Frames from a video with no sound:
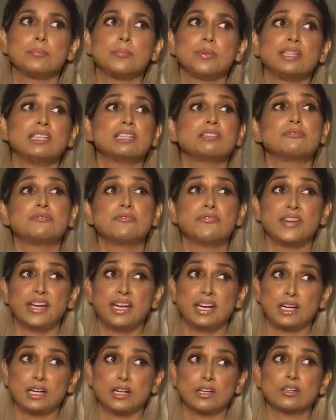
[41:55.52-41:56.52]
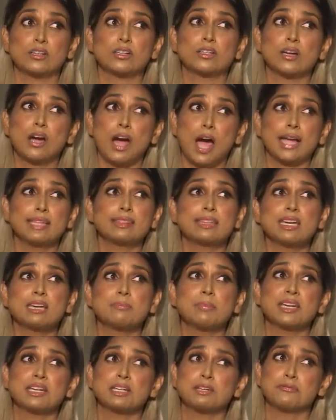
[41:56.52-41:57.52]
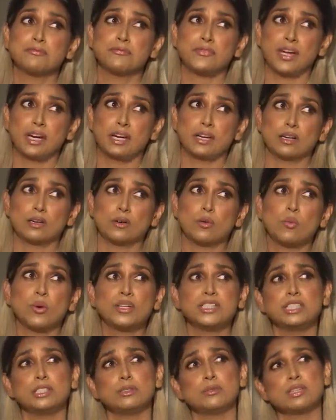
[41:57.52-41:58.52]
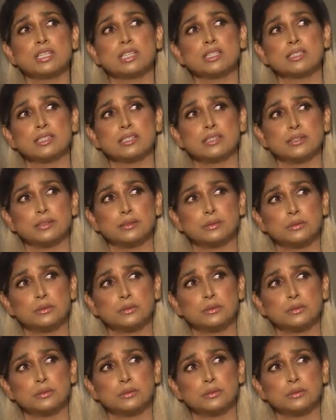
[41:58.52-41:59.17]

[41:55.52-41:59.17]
Being fair. I think being fair. What do you think, Danu?